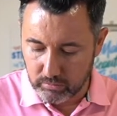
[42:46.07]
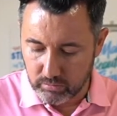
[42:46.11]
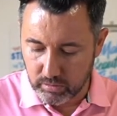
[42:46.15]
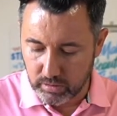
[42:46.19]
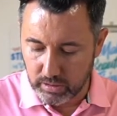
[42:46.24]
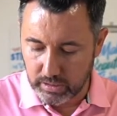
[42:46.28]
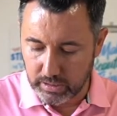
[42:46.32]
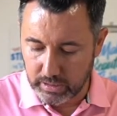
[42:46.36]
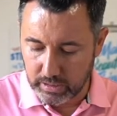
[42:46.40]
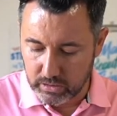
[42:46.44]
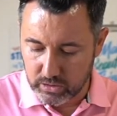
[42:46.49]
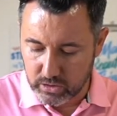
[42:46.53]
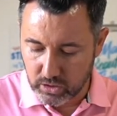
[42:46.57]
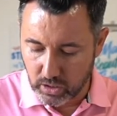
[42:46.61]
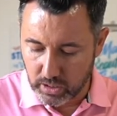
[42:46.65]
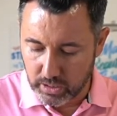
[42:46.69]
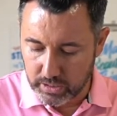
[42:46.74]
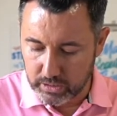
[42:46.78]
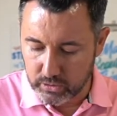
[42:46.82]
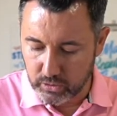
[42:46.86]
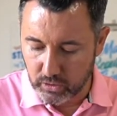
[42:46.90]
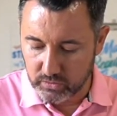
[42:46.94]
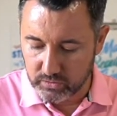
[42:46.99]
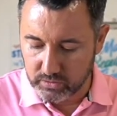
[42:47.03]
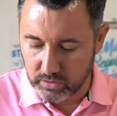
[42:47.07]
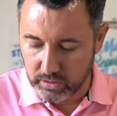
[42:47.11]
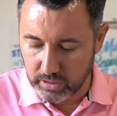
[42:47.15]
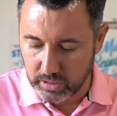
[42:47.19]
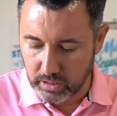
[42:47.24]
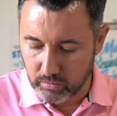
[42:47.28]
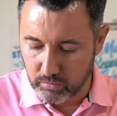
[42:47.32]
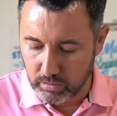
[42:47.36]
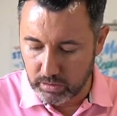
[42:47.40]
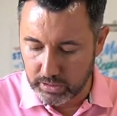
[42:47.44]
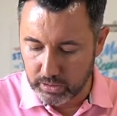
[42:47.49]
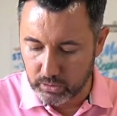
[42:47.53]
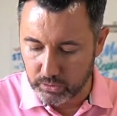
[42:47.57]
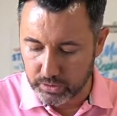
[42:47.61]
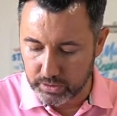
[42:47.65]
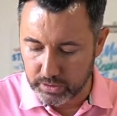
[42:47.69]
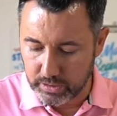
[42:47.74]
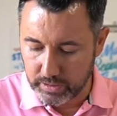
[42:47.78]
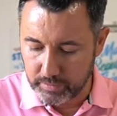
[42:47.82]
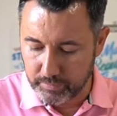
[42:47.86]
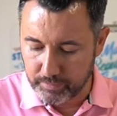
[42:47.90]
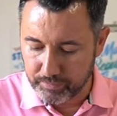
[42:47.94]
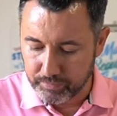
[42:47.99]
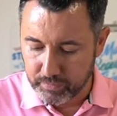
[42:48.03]
really tiny dots and you get really good at
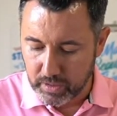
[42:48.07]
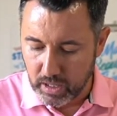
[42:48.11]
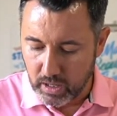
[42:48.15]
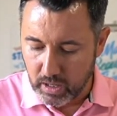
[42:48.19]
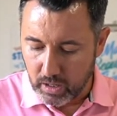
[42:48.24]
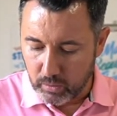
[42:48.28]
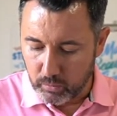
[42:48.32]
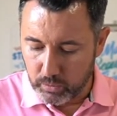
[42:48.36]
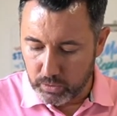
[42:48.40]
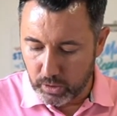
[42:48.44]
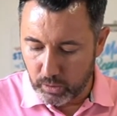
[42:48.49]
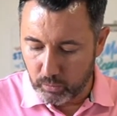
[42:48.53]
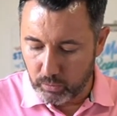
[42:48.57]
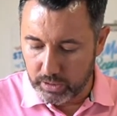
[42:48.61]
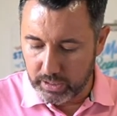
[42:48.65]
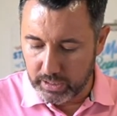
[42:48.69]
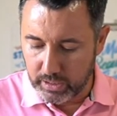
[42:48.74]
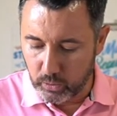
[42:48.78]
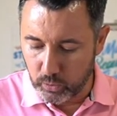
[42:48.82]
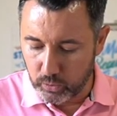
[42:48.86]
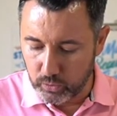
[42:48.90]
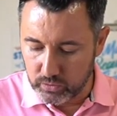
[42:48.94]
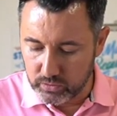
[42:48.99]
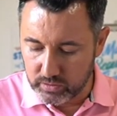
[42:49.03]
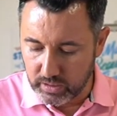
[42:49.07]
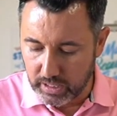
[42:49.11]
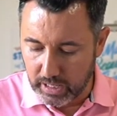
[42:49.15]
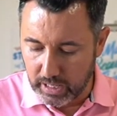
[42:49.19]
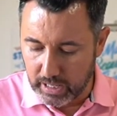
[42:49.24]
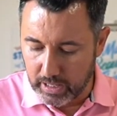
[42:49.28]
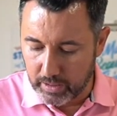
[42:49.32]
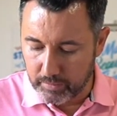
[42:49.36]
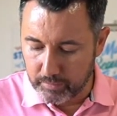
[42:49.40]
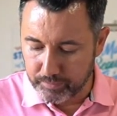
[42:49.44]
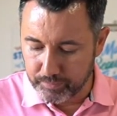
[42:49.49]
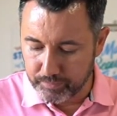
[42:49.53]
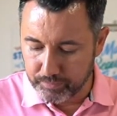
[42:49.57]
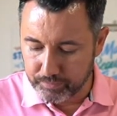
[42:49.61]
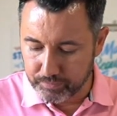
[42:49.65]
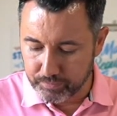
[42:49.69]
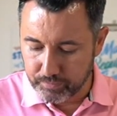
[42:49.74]
it. We don't want it oozing out.